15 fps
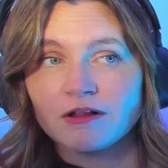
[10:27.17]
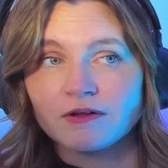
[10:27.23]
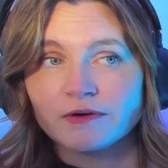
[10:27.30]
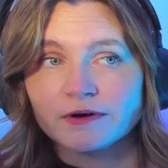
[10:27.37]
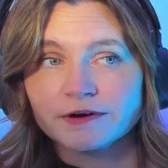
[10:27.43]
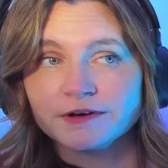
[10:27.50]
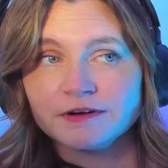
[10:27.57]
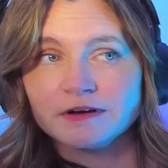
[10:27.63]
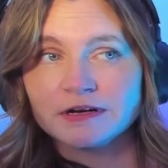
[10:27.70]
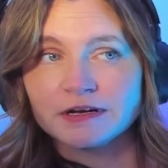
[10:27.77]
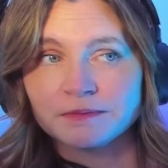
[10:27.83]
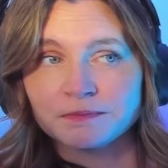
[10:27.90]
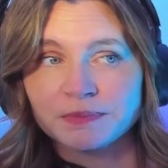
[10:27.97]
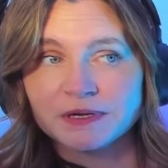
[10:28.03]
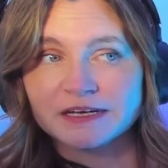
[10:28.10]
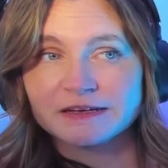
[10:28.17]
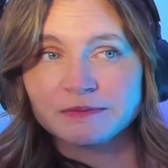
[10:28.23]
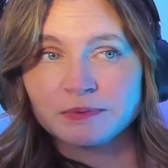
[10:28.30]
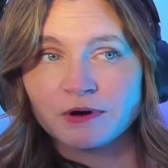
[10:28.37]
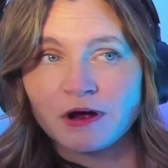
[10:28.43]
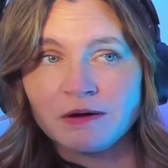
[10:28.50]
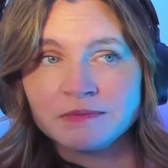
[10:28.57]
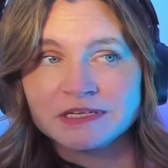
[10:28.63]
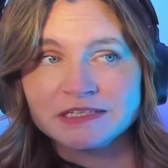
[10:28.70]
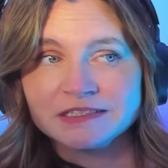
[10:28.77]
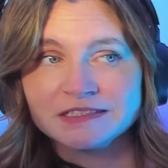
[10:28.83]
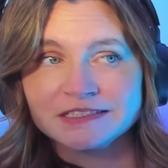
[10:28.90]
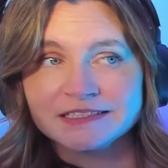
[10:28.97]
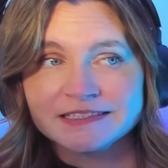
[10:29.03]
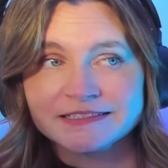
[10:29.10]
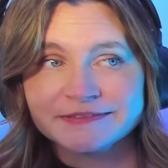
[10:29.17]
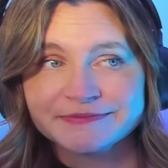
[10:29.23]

order and a big promise.